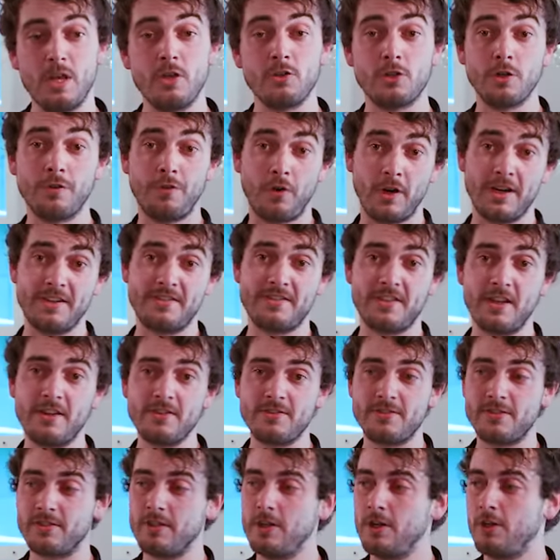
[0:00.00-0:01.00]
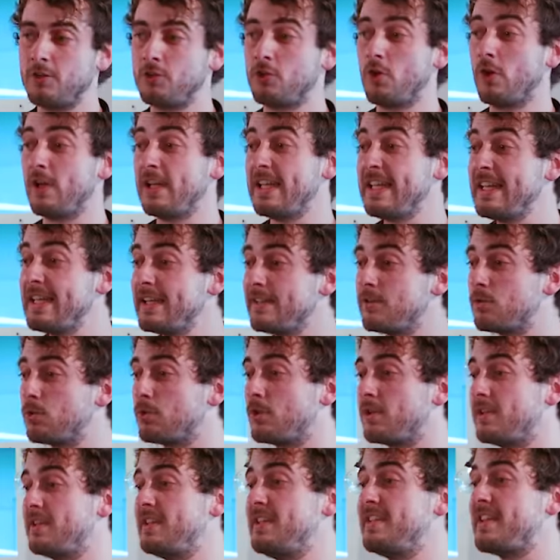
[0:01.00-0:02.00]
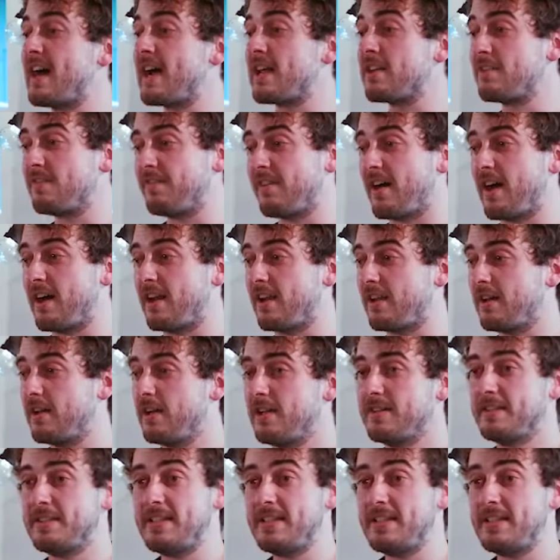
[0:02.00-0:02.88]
So for instance, the link to the design file.